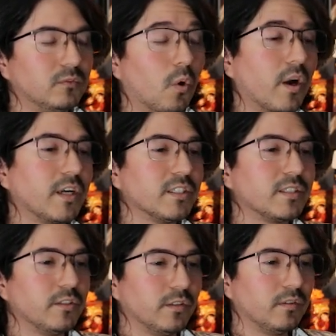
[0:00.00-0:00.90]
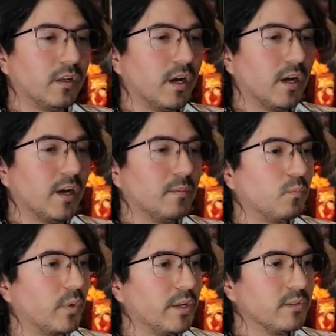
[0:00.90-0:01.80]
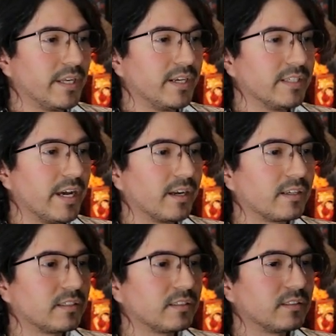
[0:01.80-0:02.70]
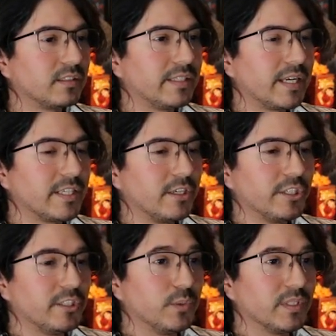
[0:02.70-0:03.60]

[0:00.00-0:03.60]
Or I could just, when I use that attack, attach energy to